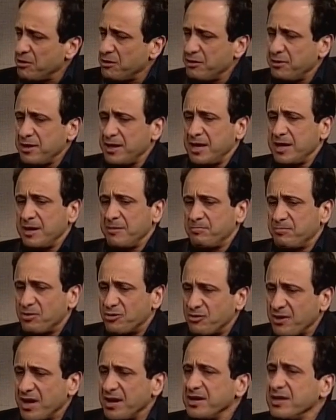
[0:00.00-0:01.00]
the
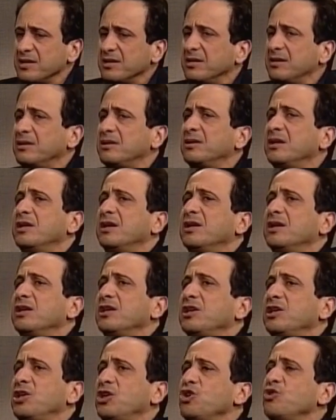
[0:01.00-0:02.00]
perennial
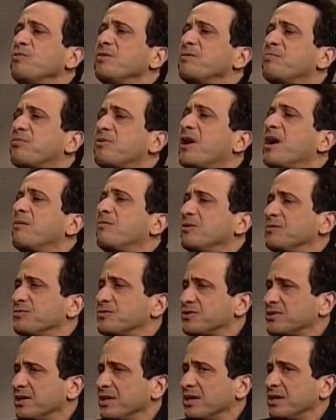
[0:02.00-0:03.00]
human
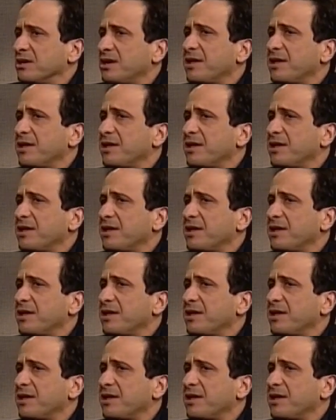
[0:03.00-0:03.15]
problems. Mm-hmm.